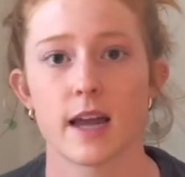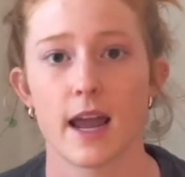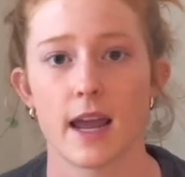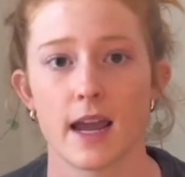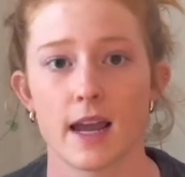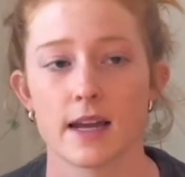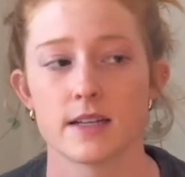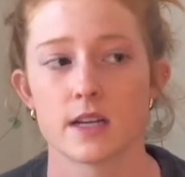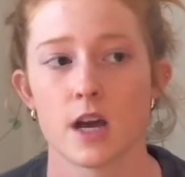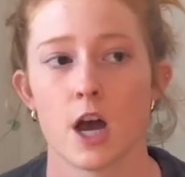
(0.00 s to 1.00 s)

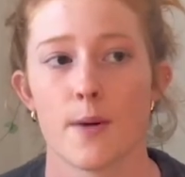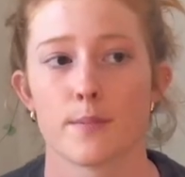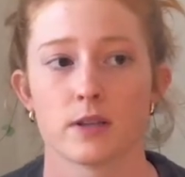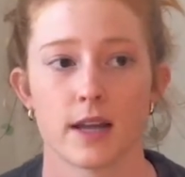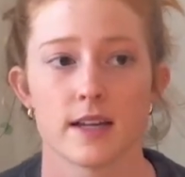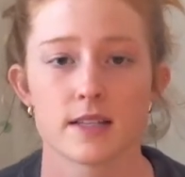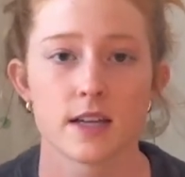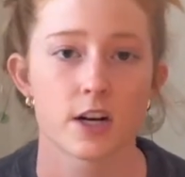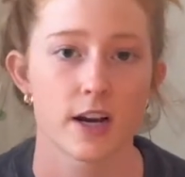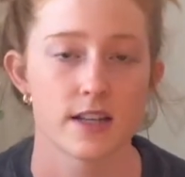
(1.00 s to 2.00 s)
and plants
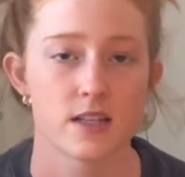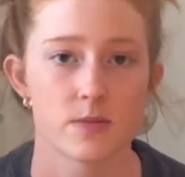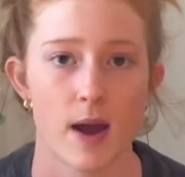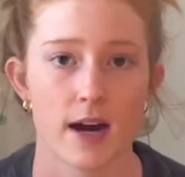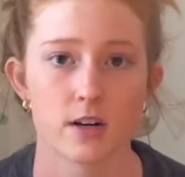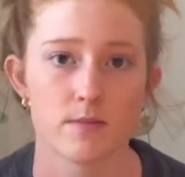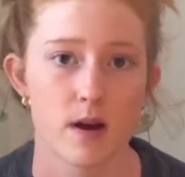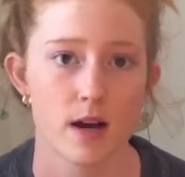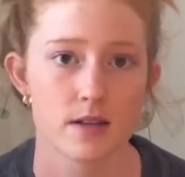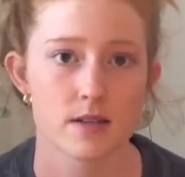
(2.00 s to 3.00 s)
that are in sphagnum
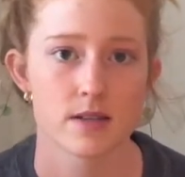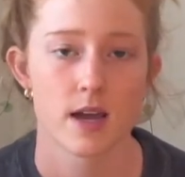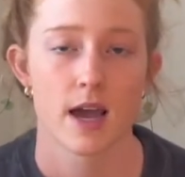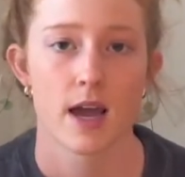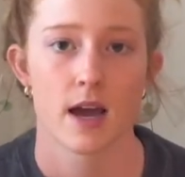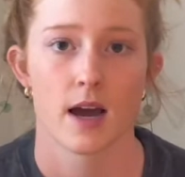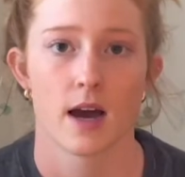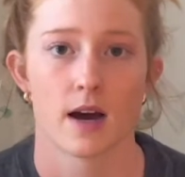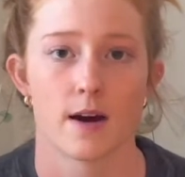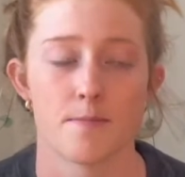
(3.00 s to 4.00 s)
moss.
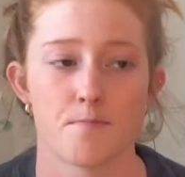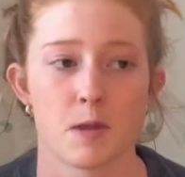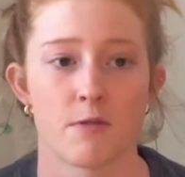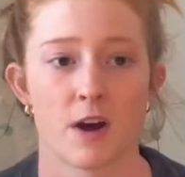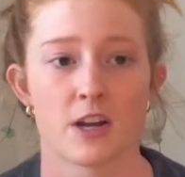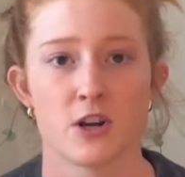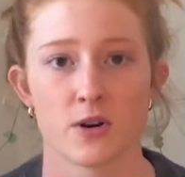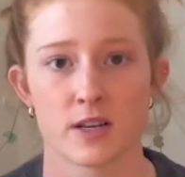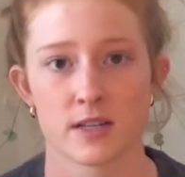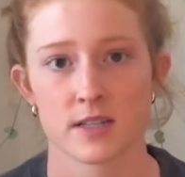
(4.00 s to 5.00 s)
If I
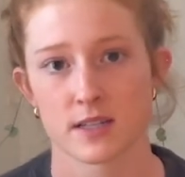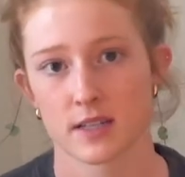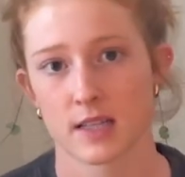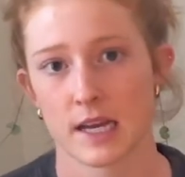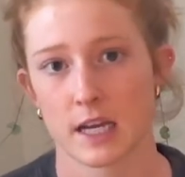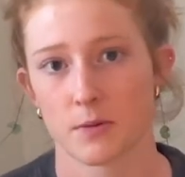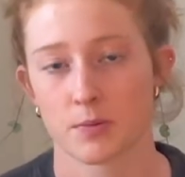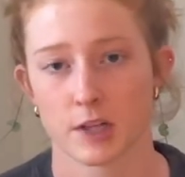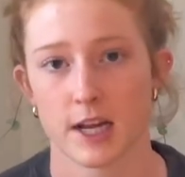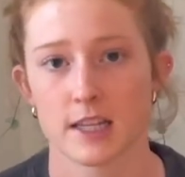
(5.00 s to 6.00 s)
notice like a
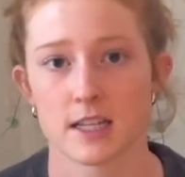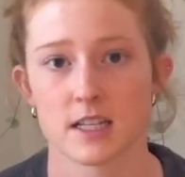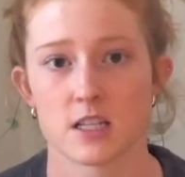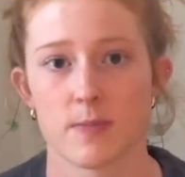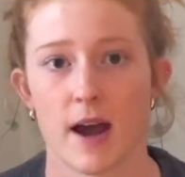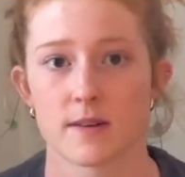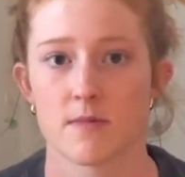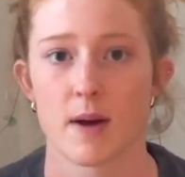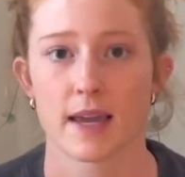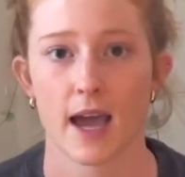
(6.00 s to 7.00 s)
plant that's in sphagnum
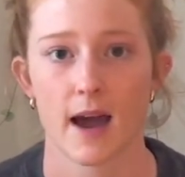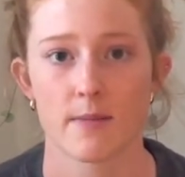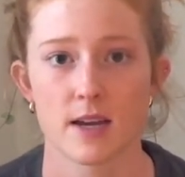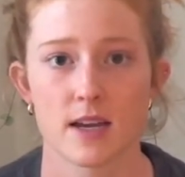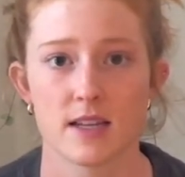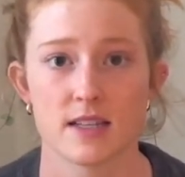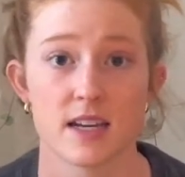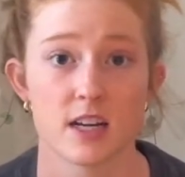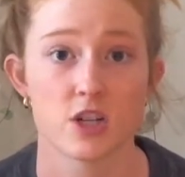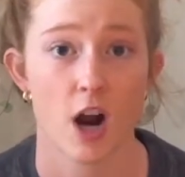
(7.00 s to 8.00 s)
in my cabinet is
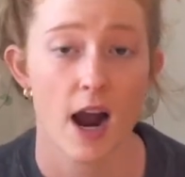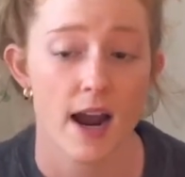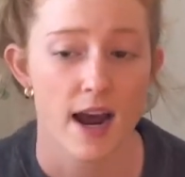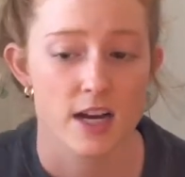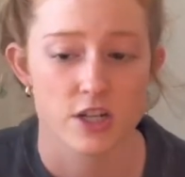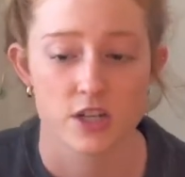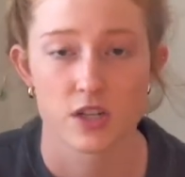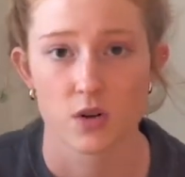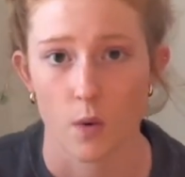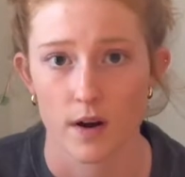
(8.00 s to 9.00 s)
getting dry, I just
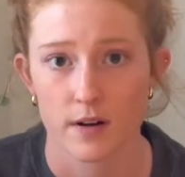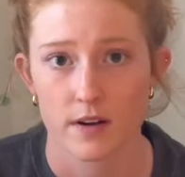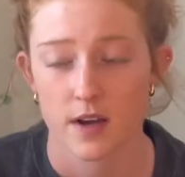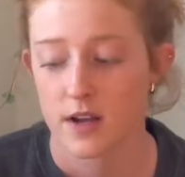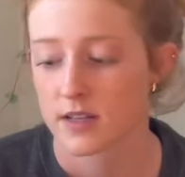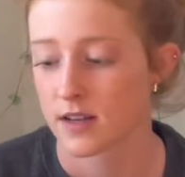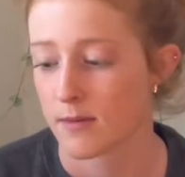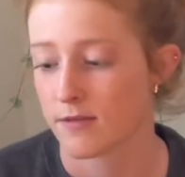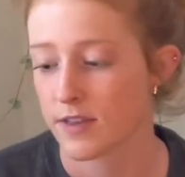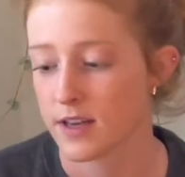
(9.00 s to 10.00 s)
squirt
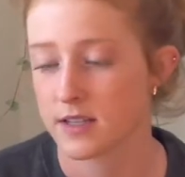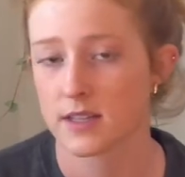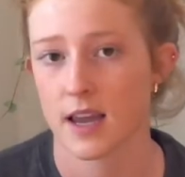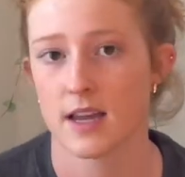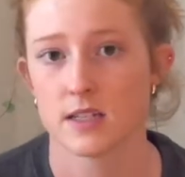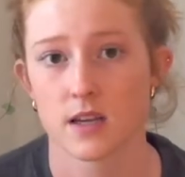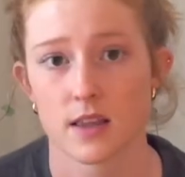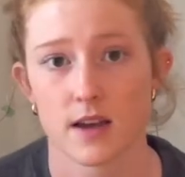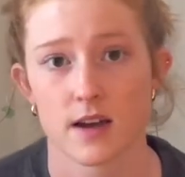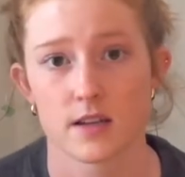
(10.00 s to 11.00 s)
some of this into
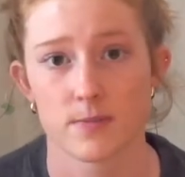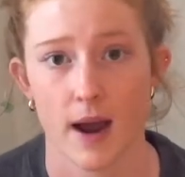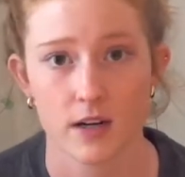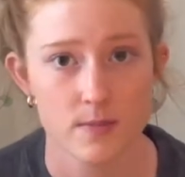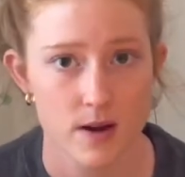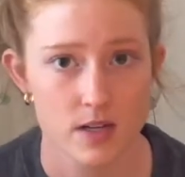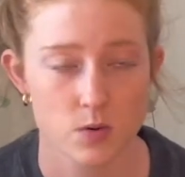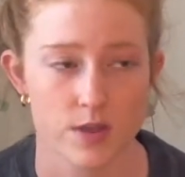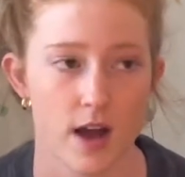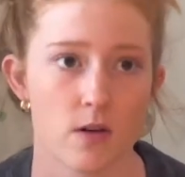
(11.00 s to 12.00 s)
the sphagnum moss
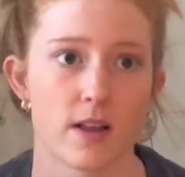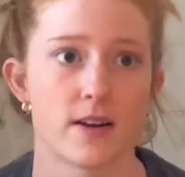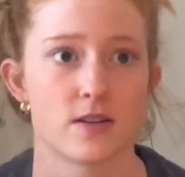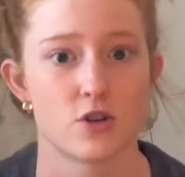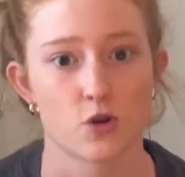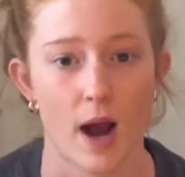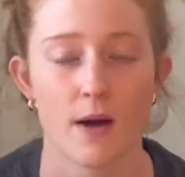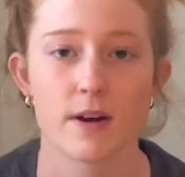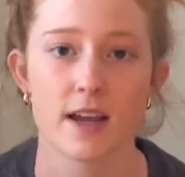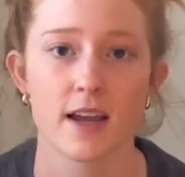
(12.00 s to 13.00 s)
without like
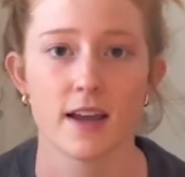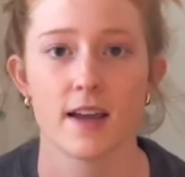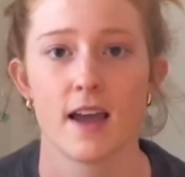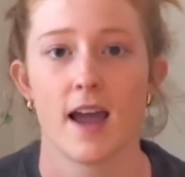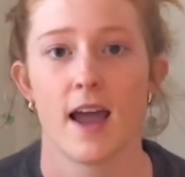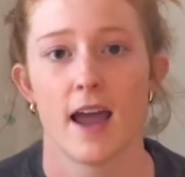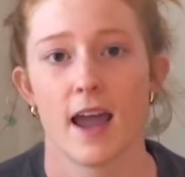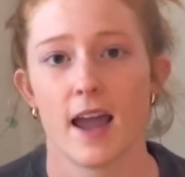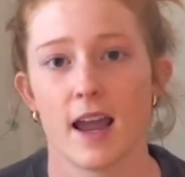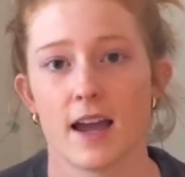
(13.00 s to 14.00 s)
drowning it.
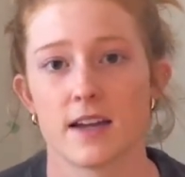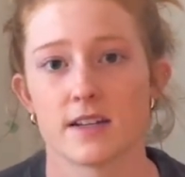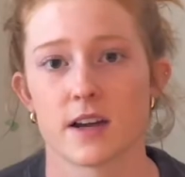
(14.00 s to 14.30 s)
And